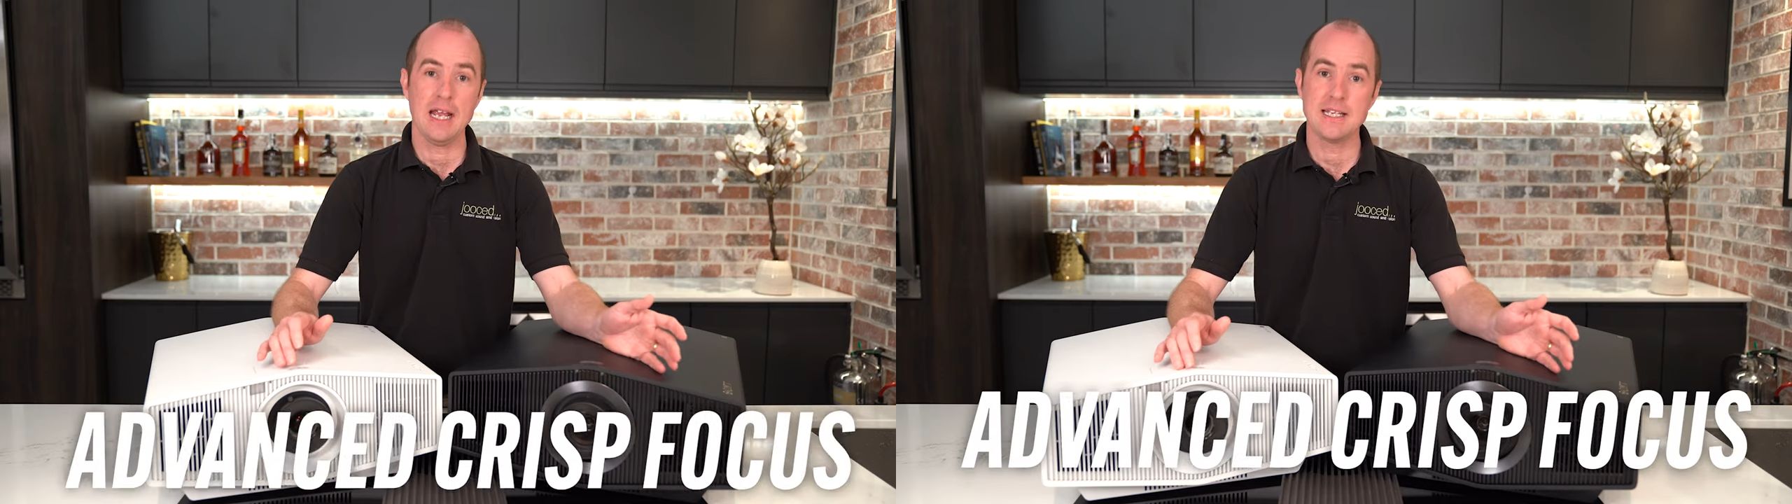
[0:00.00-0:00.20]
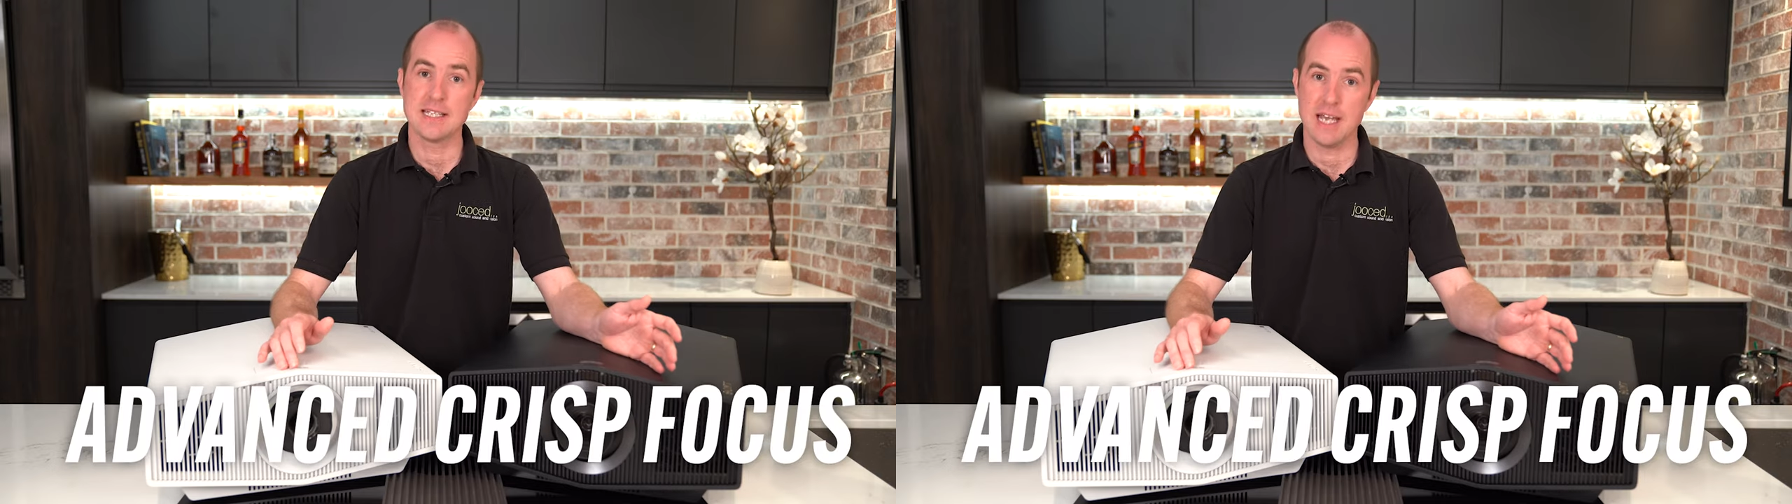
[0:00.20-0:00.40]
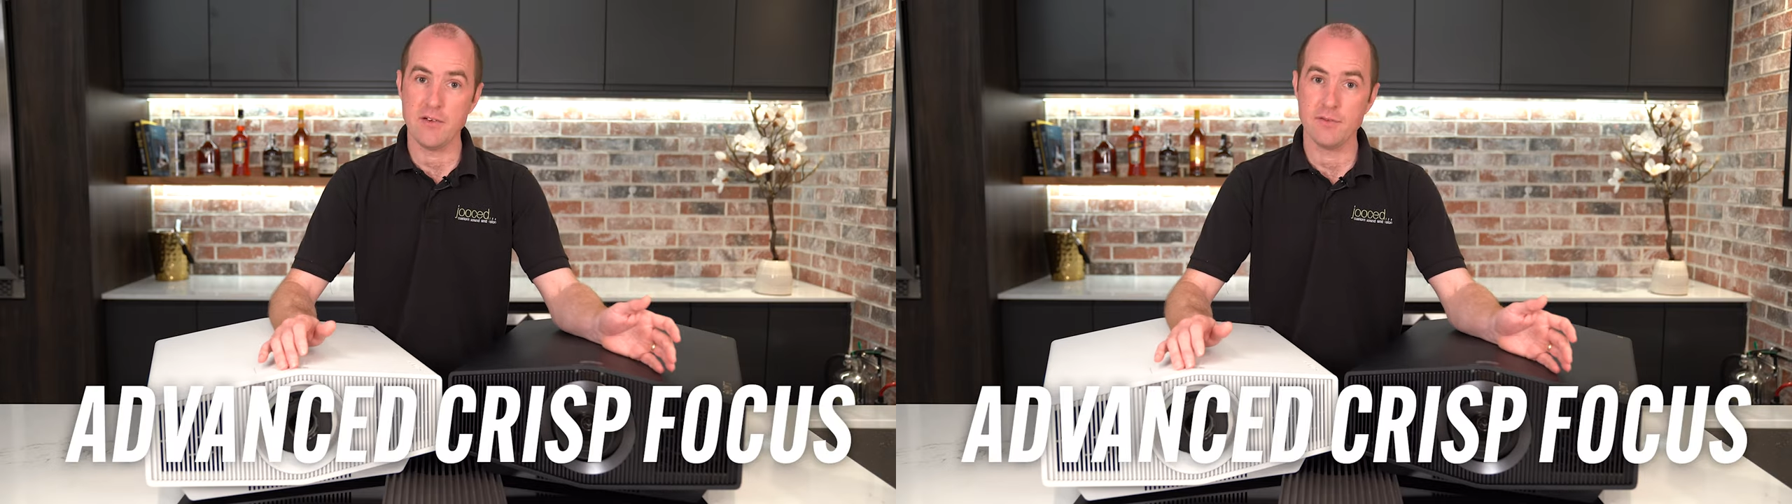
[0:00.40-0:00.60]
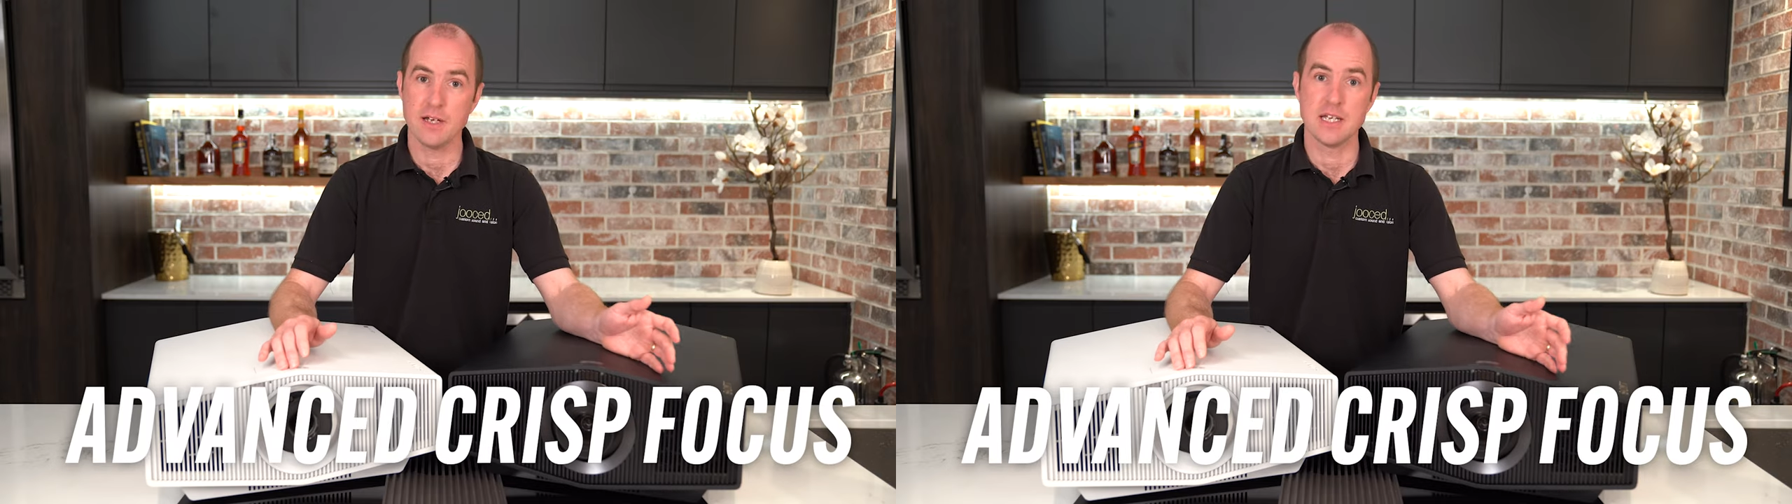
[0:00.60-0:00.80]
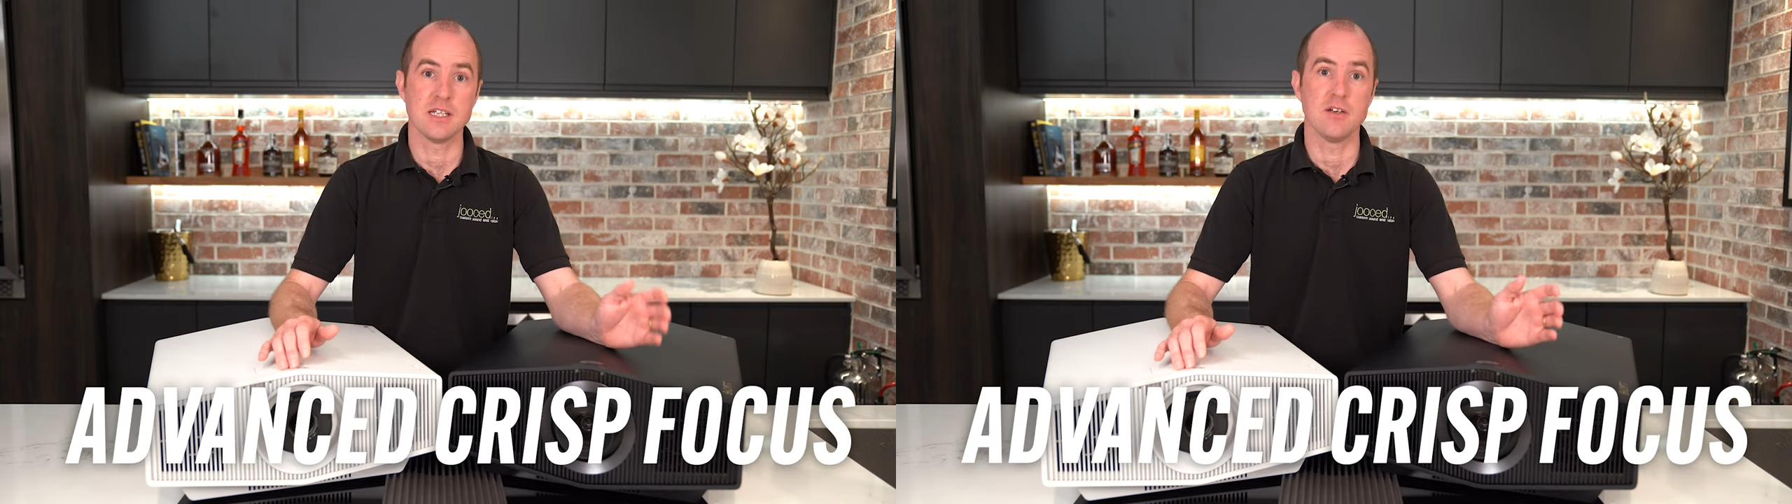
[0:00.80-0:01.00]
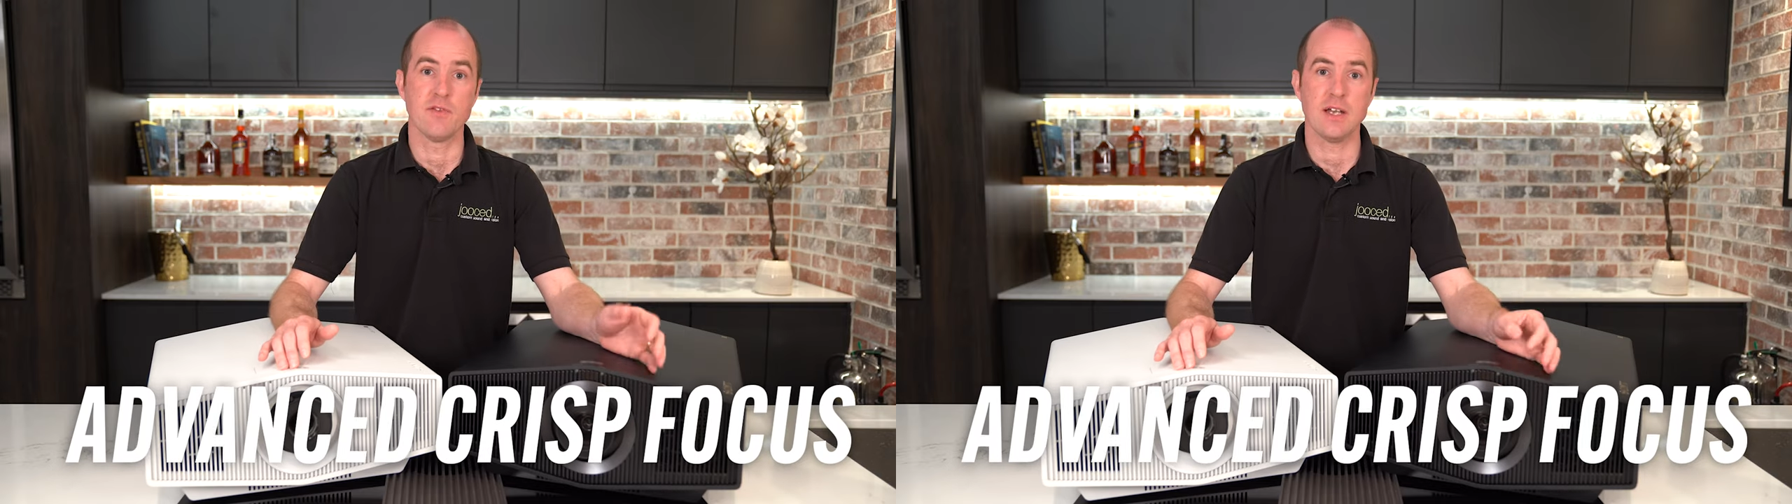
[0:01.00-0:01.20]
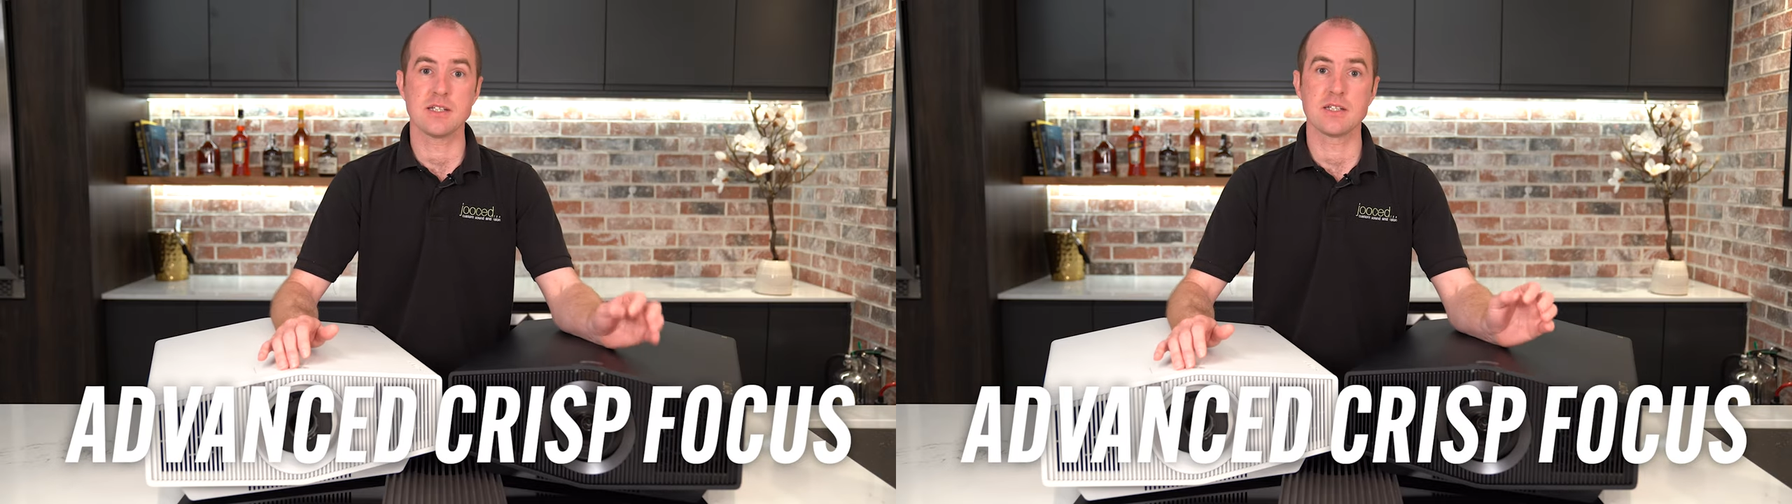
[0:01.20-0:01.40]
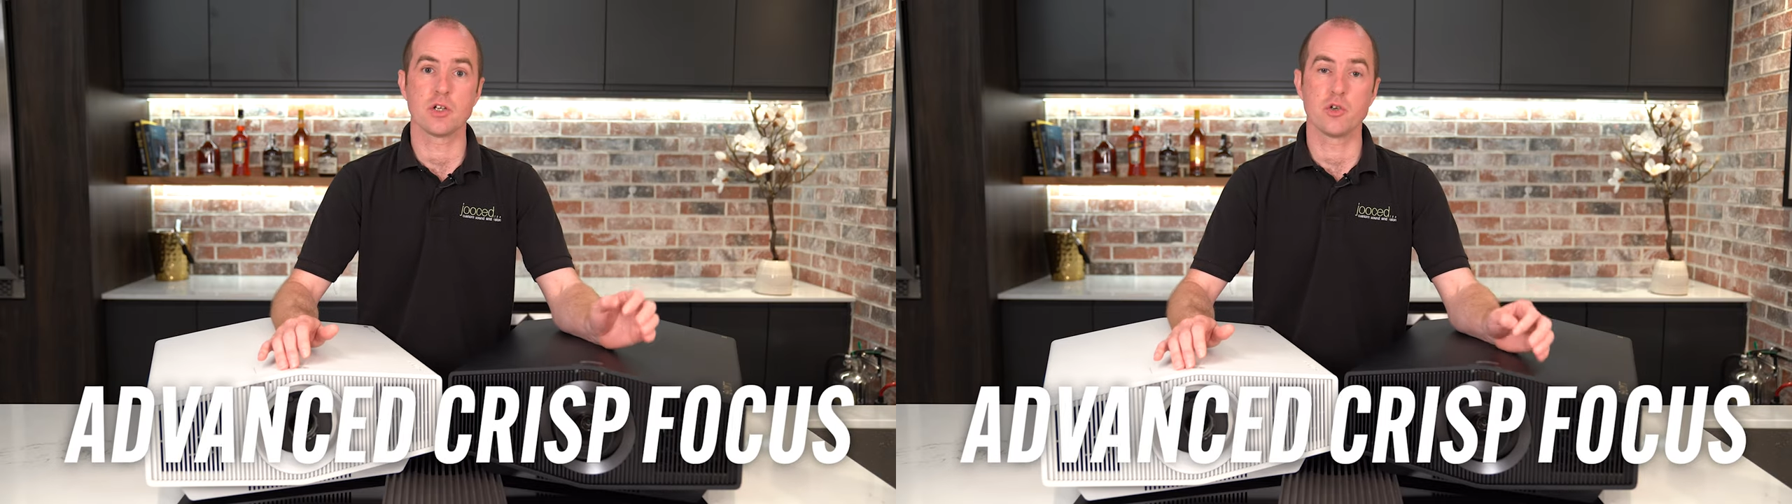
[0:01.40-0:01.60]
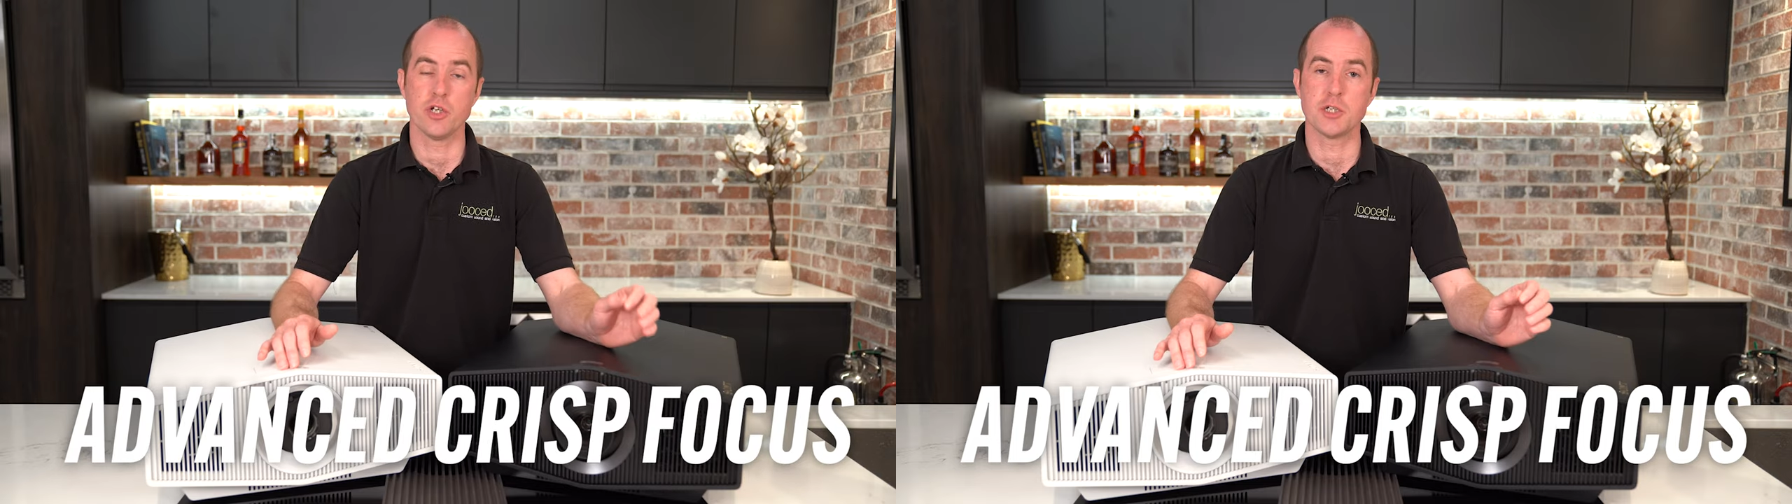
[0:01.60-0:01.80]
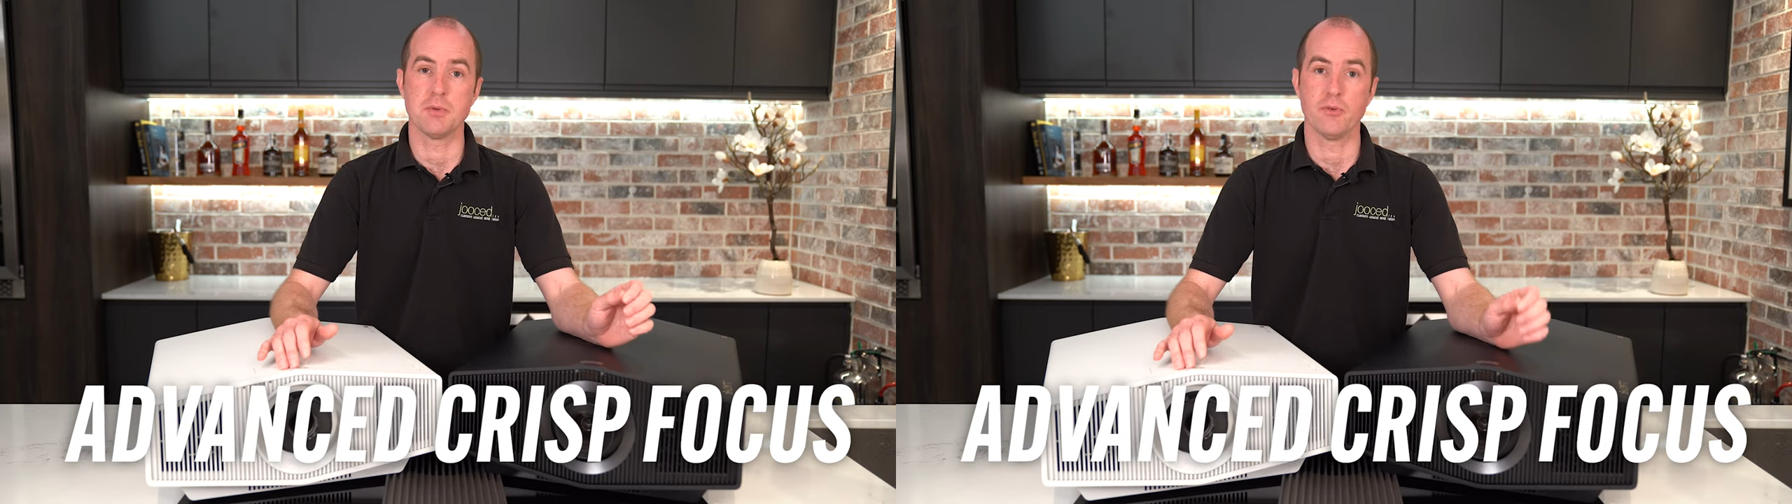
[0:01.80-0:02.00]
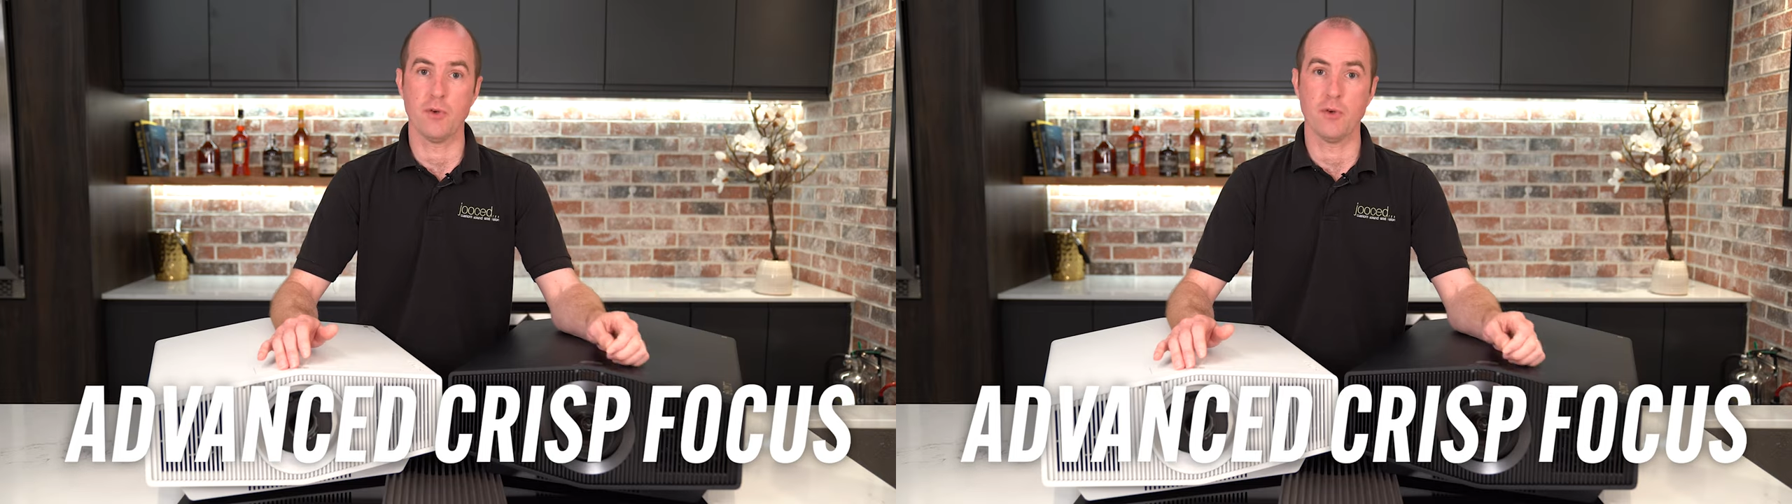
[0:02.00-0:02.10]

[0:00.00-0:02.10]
ACF is the Advanced Crisp